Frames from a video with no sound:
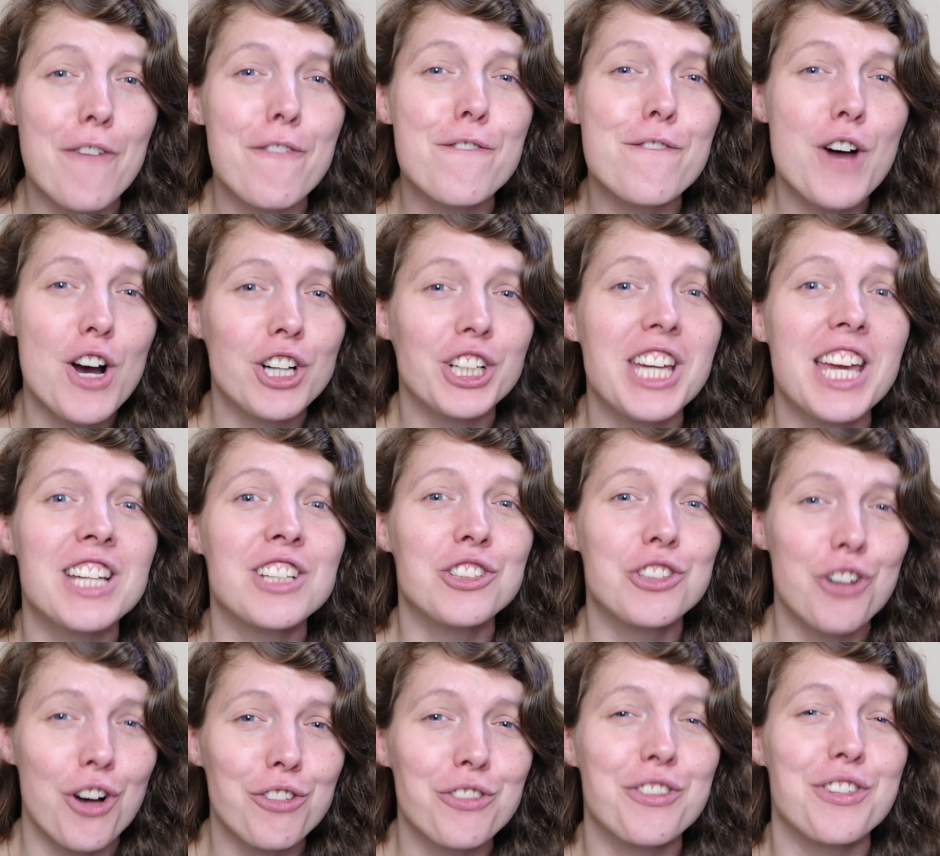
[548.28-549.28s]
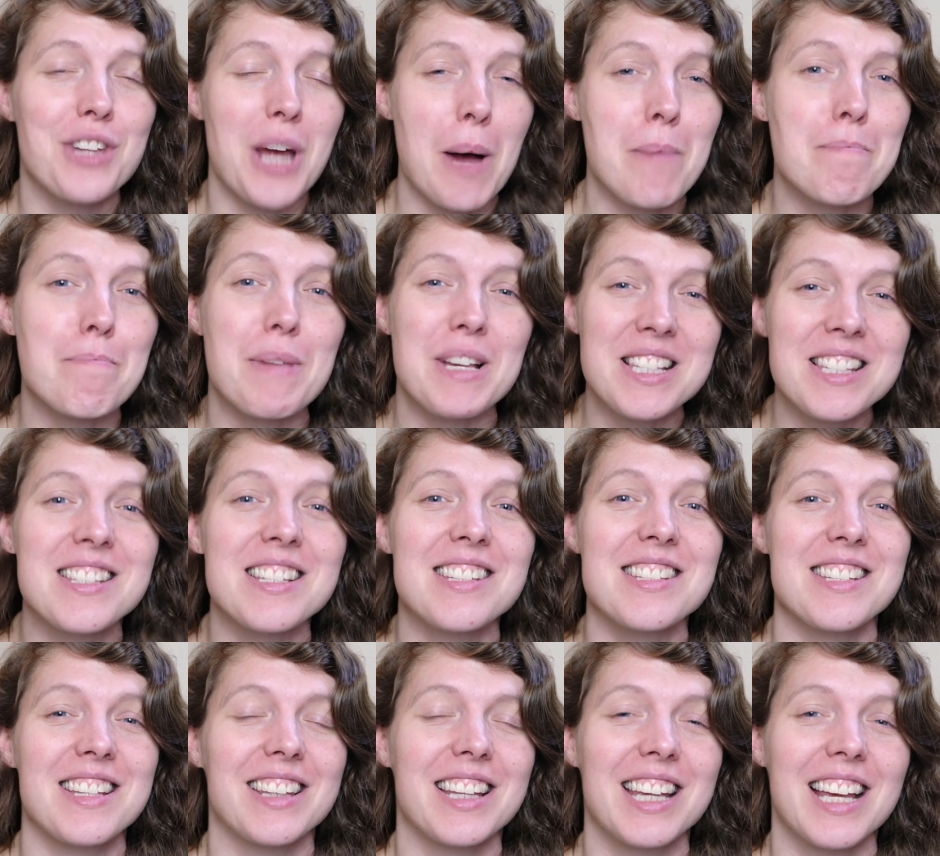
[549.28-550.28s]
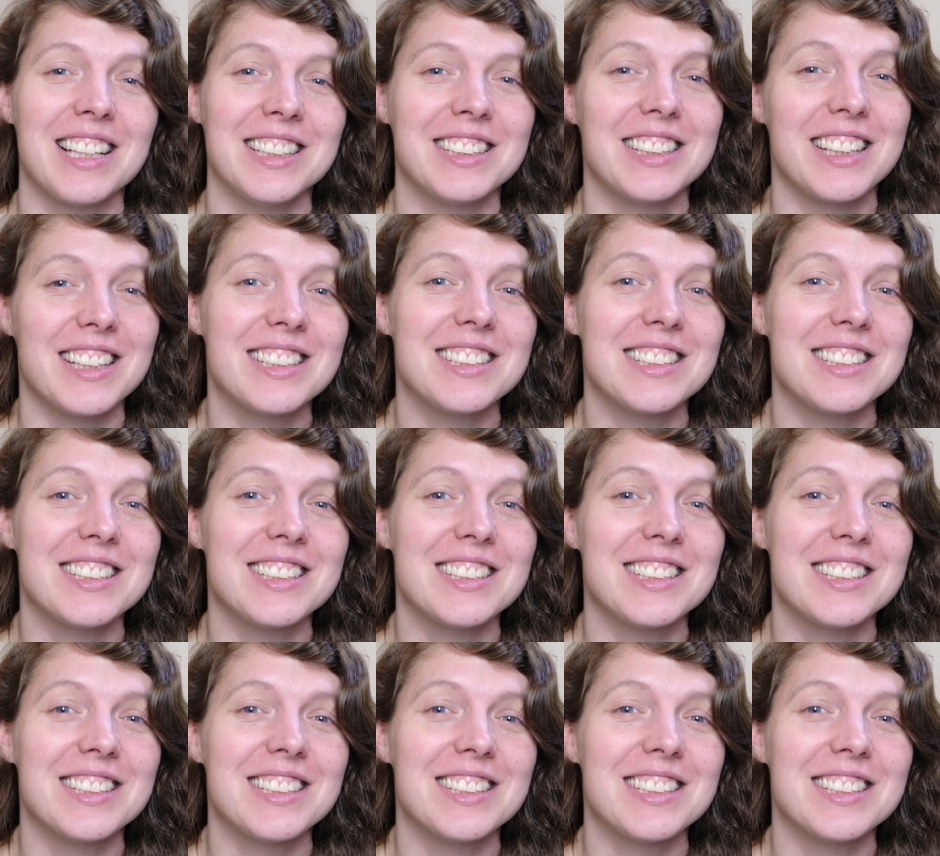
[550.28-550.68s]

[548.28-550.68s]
fucking goddamn business at the end of the